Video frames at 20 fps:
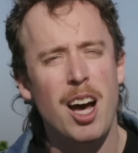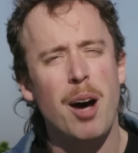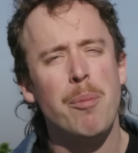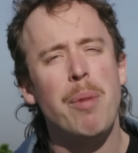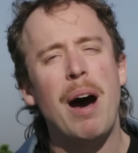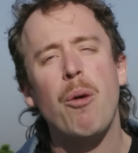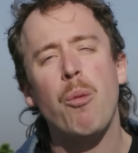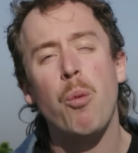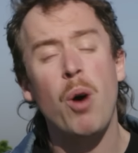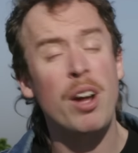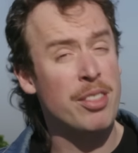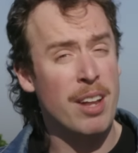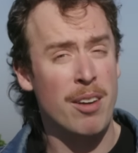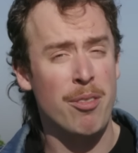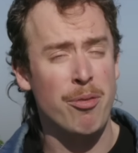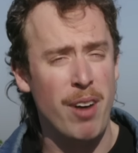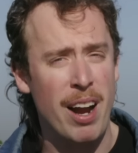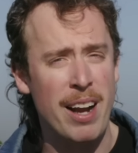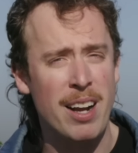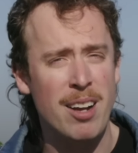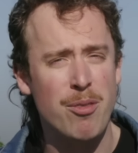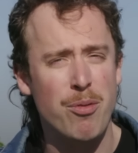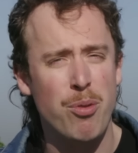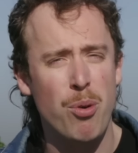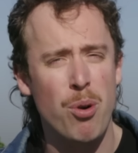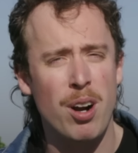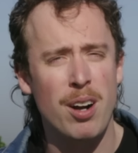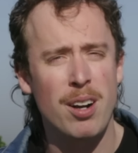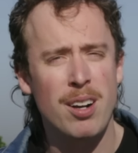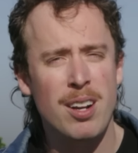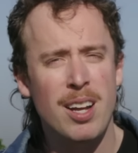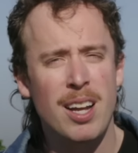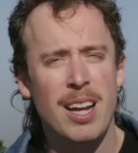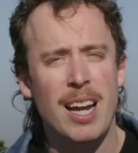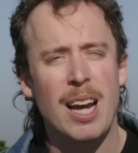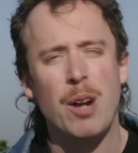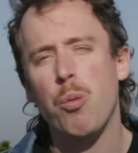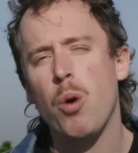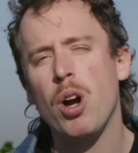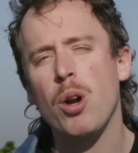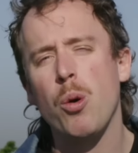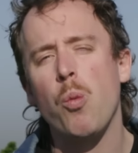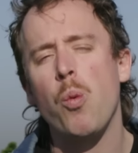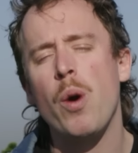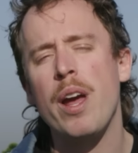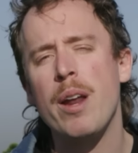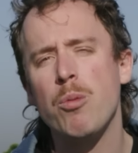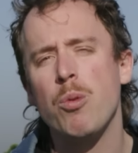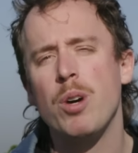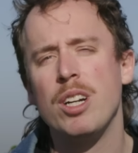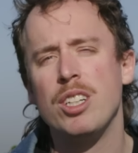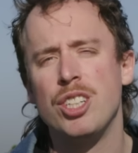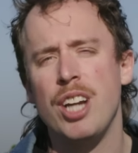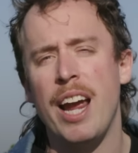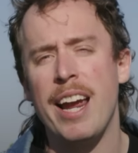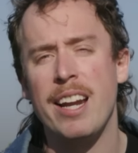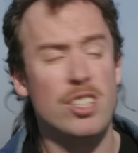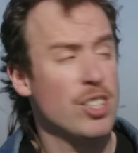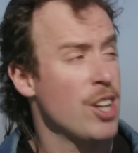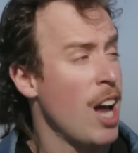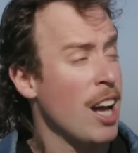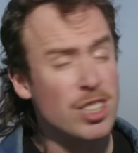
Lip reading: about what they're fighting for and what a win would change,